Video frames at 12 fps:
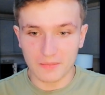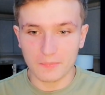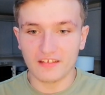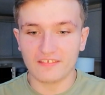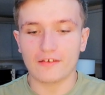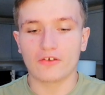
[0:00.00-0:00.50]
and
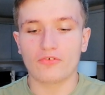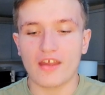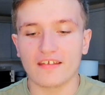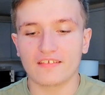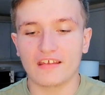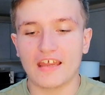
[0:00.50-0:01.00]
being so
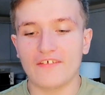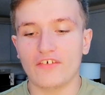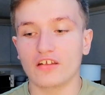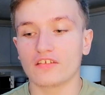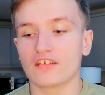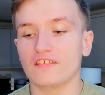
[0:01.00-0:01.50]
aggressive
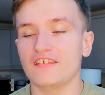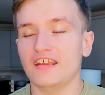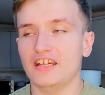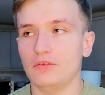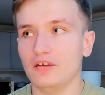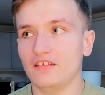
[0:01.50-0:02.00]
and
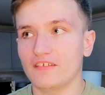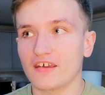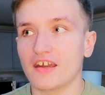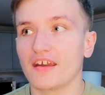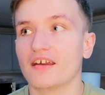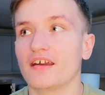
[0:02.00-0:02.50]
continuing
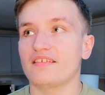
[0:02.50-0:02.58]
to